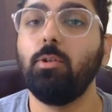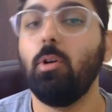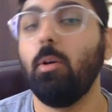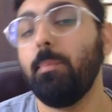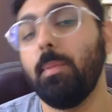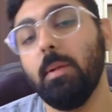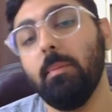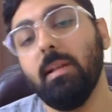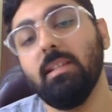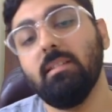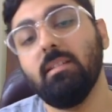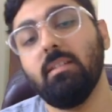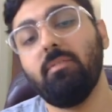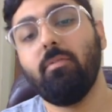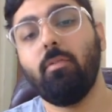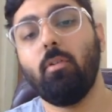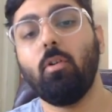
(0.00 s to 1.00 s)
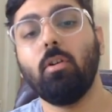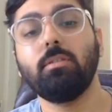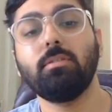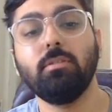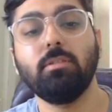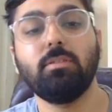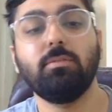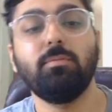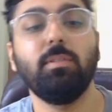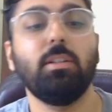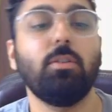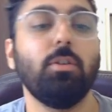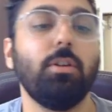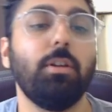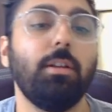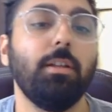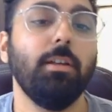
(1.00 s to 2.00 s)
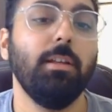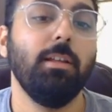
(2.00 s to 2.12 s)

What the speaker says: to optimize it for search, we could